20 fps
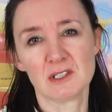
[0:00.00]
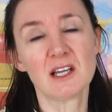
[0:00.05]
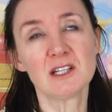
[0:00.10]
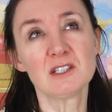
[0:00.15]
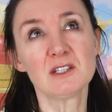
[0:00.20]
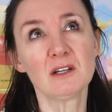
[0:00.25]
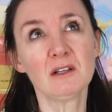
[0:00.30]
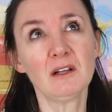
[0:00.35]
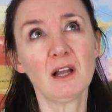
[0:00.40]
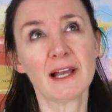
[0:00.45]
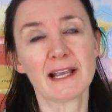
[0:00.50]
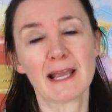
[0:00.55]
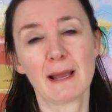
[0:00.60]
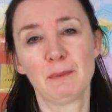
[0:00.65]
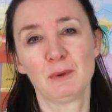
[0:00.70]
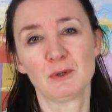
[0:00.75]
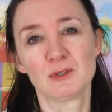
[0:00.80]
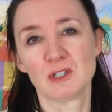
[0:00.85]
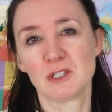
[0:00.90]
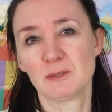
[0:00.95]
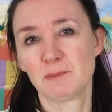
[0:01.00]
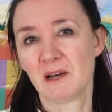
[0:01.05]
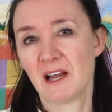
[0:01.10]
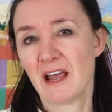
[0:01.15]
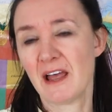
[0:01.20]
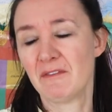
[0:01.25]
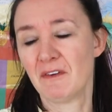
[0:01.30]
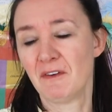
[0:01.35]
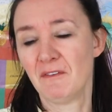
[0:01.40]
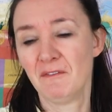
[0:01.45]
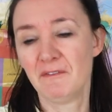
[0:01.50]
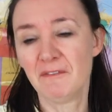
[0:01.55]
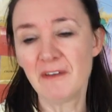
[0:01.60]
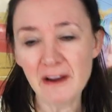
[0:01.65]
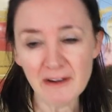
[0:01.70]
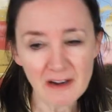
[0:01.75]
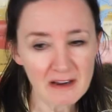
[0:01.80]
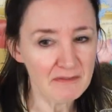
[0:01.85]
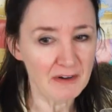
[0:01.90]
I do like apple juice, but I have it very,